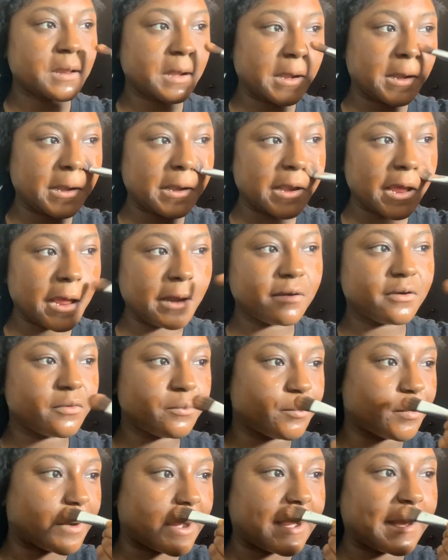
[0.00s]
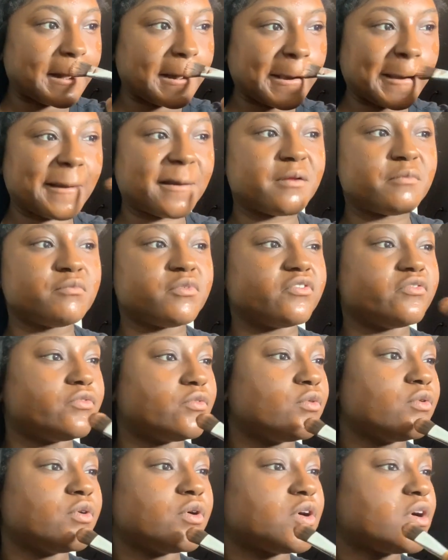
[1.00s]
Do y'all do brows
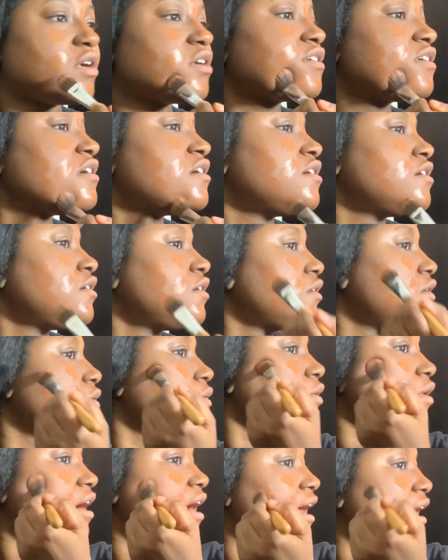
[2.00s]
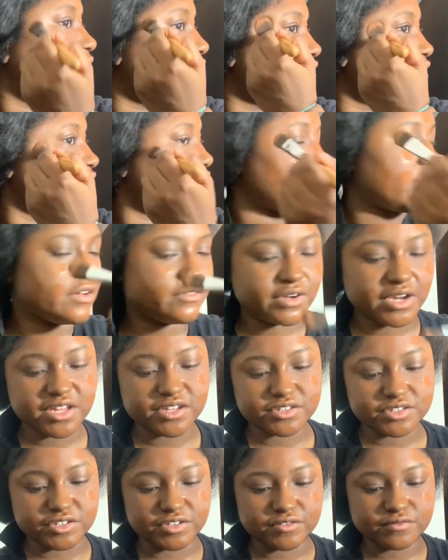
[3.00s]
before or after
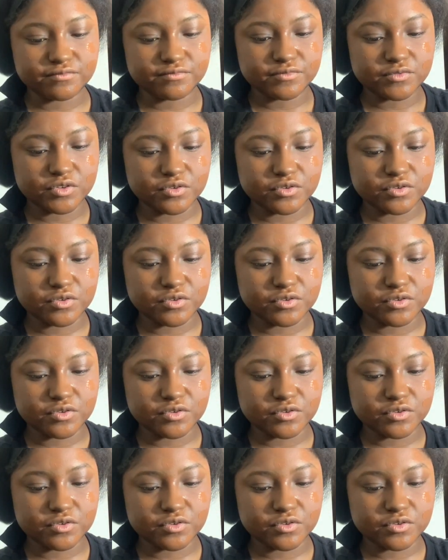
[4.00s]
foundation?